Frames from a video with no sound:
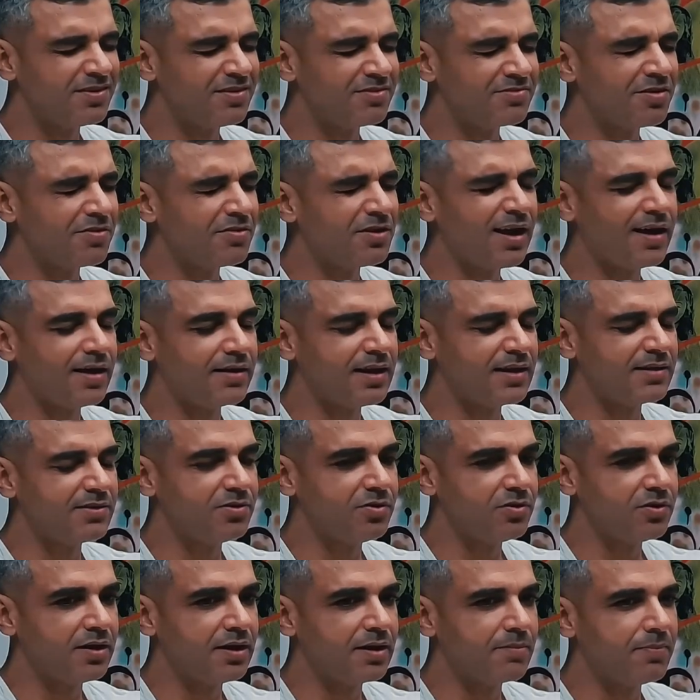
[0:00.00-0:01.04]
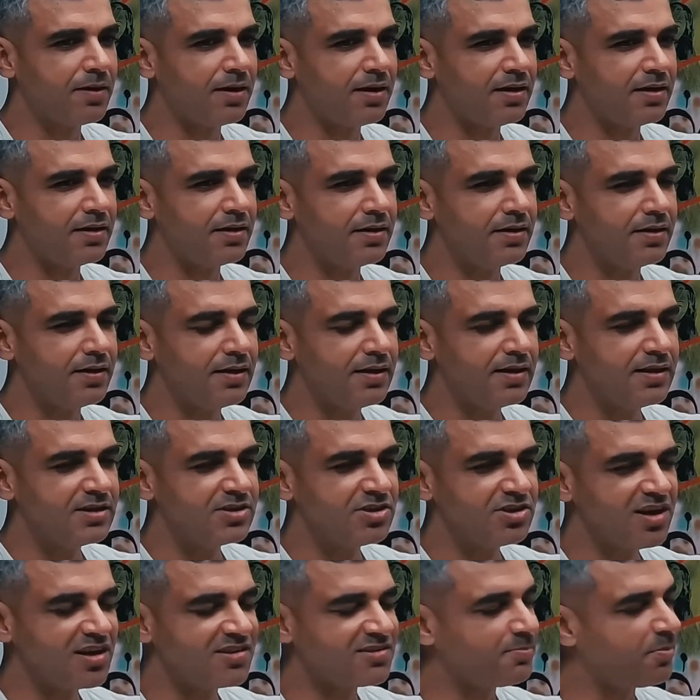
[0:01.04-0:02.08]
Not during, but
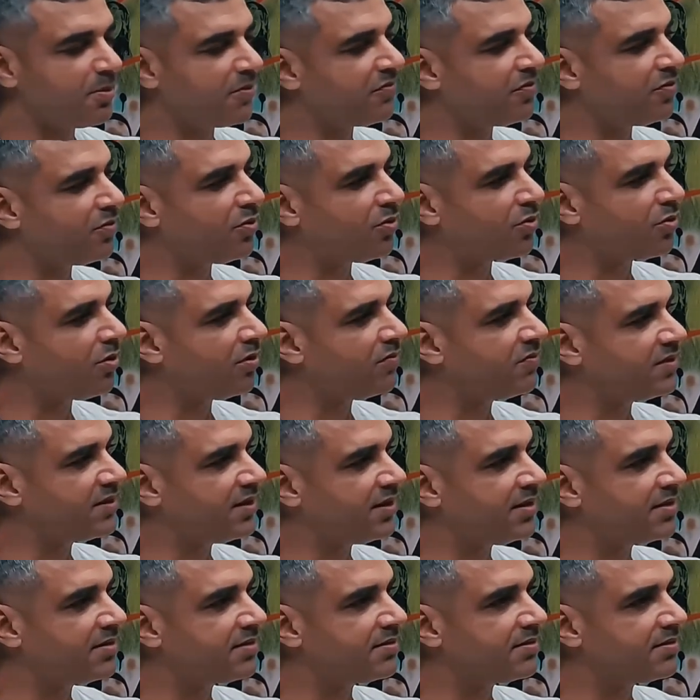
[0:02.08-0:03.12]
just before COVID hit.